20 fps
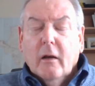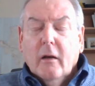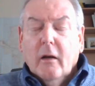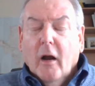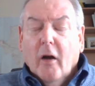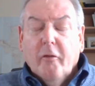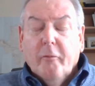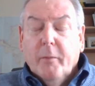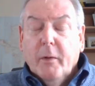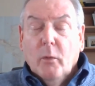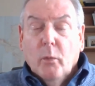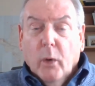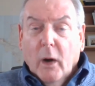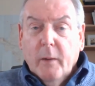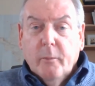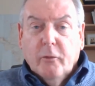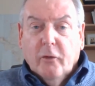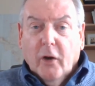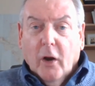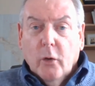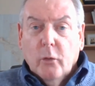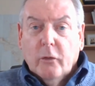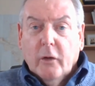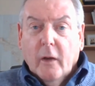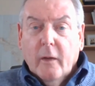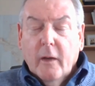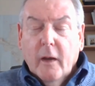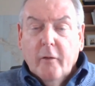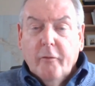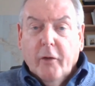have been wiped out,
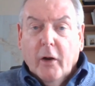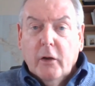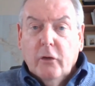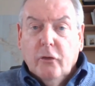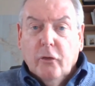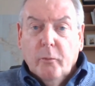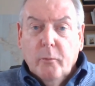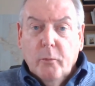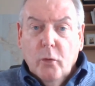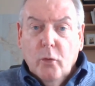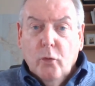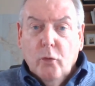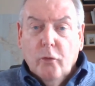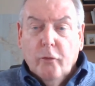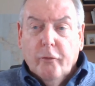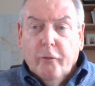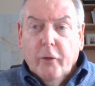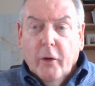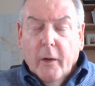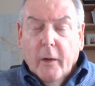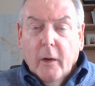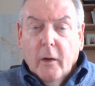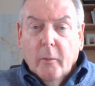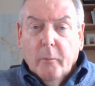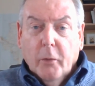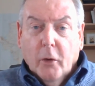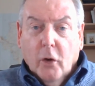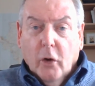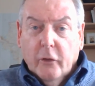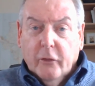and they've had to move
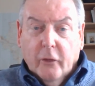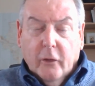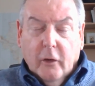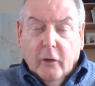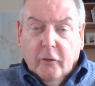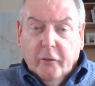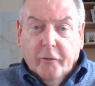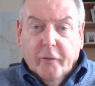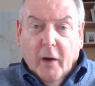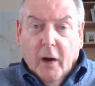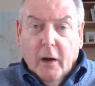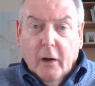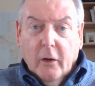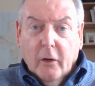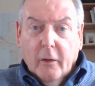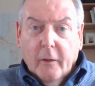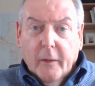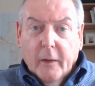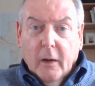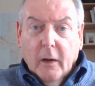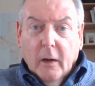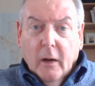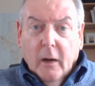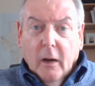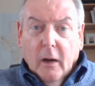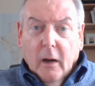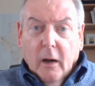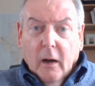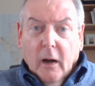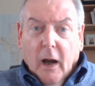because of this fire.
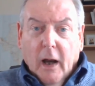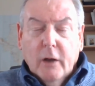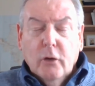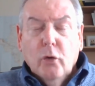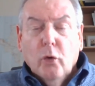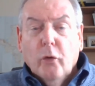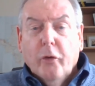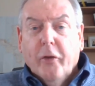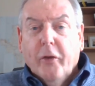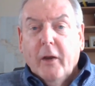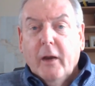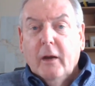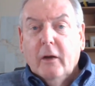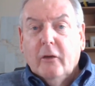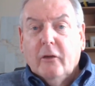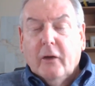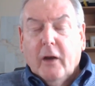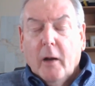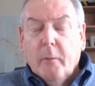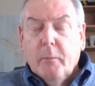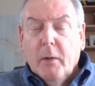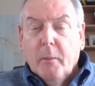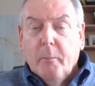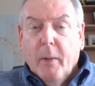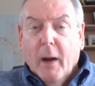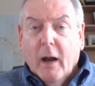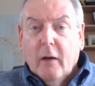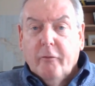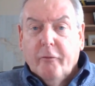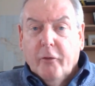I know things can be
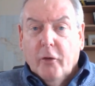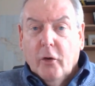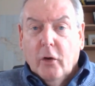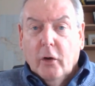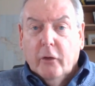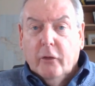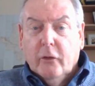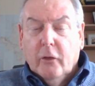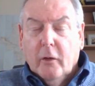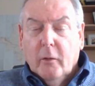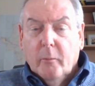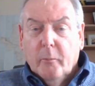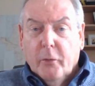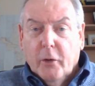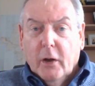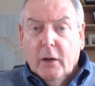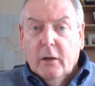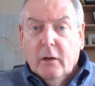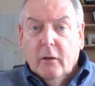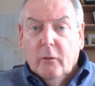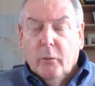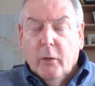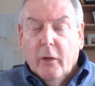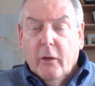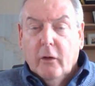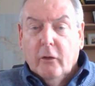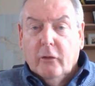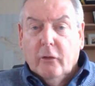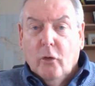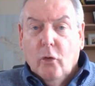bad for us in Britain with
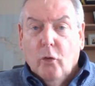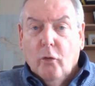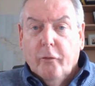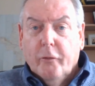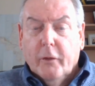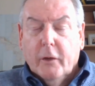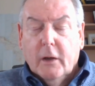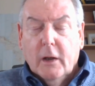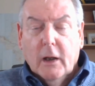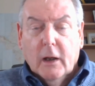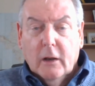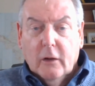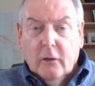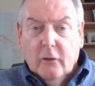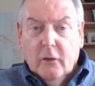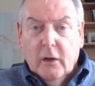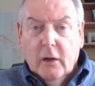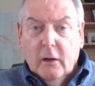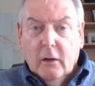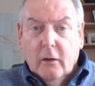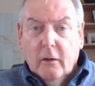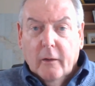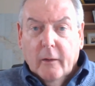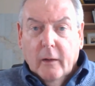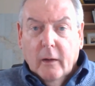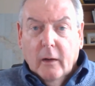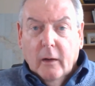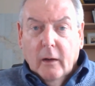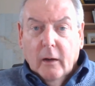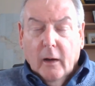this COVID-19,
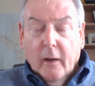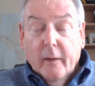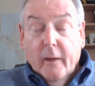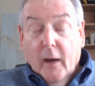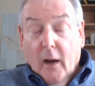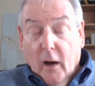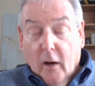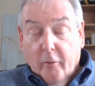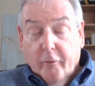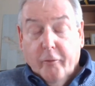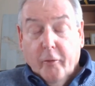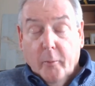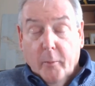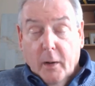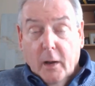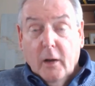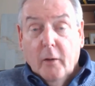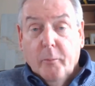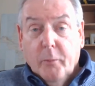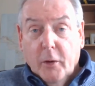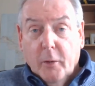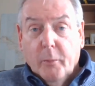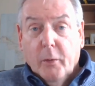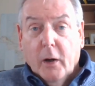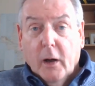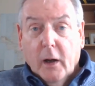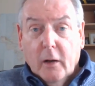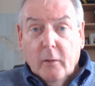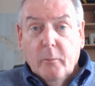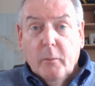and they are for many people.
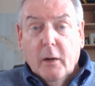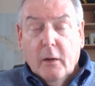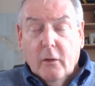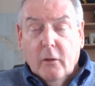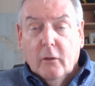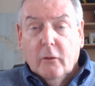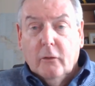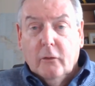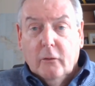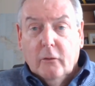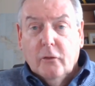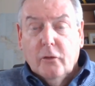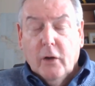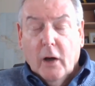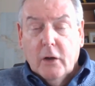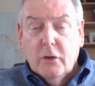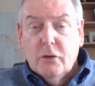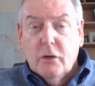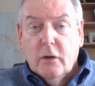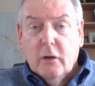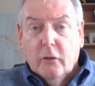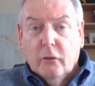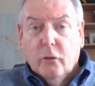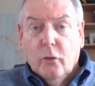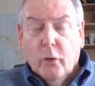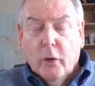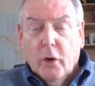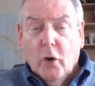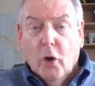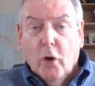I admit there's tragedies
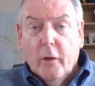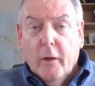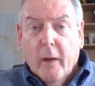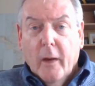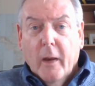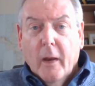going on.